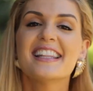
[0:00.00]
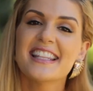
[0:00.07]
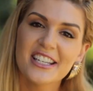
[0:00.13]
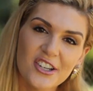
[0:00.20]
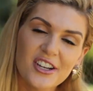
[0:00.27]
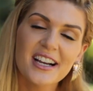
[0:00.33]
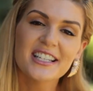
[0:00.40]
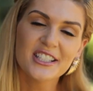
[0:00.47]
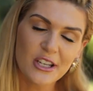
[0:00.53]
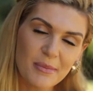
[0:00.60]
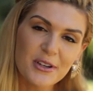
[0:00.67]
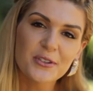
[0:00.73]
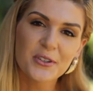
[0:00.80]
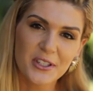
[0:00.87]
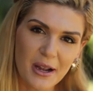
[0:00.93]
Thank you guys so
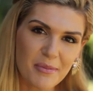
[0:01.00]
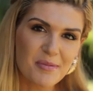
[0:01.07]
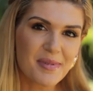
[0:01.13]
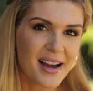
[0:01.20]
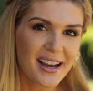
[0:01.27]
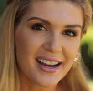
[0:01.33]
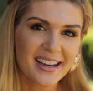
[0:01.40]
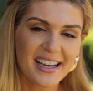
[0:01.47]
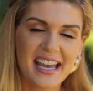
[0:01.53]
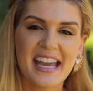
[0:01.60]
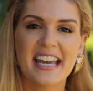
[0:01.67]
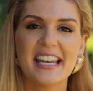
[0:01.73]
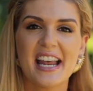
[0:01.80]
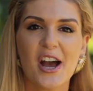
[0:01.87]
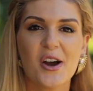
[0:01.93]
much for stopping by,
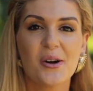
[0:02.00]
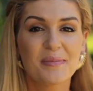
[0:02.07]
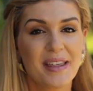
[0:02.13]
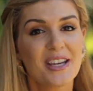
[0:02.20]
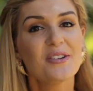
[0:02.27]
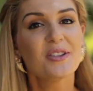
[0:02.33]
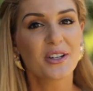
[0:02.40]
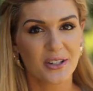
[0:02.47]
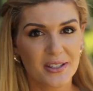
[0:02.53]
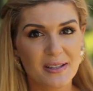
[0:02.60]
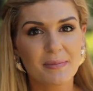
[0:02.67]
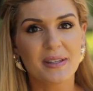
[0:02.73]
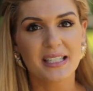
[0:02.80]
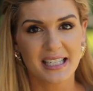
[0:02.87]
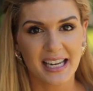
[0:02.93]
and I hope that you learned
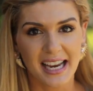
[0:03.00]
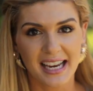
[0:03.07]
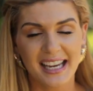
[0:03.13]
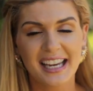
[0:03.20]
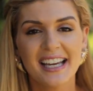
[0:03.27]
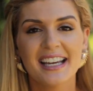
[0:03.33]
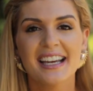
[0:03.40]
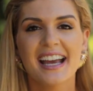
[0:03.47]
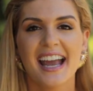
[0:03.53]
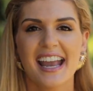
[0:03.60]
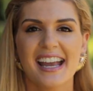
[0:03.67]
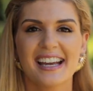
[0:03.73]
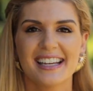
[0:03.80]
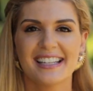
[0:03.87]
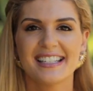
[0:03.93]
something today.
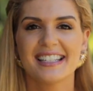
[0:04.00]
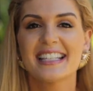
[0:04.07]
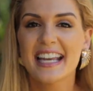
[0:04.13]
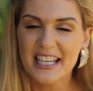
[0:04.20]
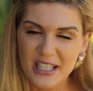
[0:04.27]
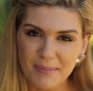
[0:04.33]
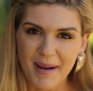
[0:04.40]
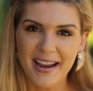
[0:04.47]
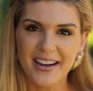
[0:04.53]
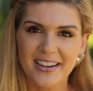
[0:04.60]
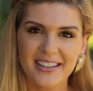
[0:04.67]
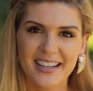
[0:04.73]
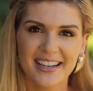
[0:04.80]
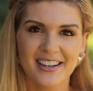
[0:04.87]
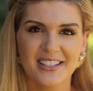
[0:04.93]
And stay
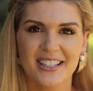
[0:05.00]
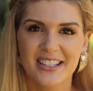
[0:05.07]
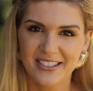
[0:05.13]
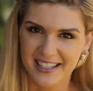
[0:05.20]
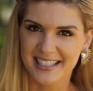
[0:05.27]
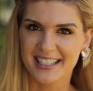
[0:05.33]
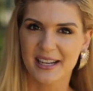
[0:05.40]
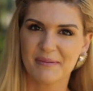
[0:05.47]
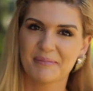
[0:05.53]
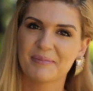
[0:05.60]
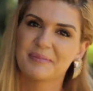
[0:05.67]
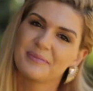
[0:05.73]
inspired, and I'll see you next time.